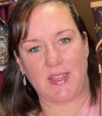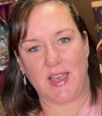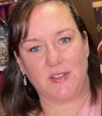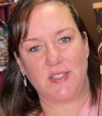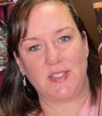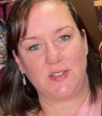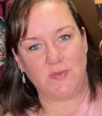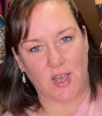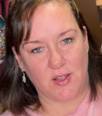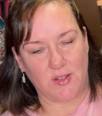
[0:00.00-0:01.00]
thousands of
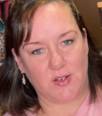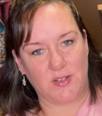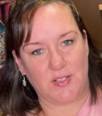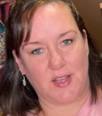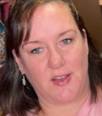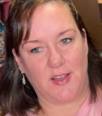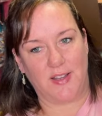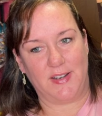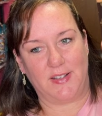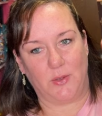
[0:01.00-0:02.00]
dollars
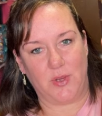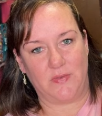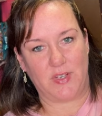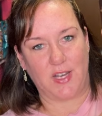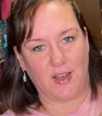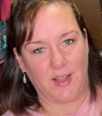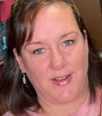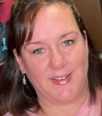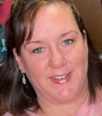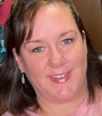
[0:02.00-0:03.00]
on Louis
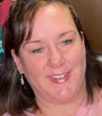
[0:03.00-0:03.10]
Vuitton.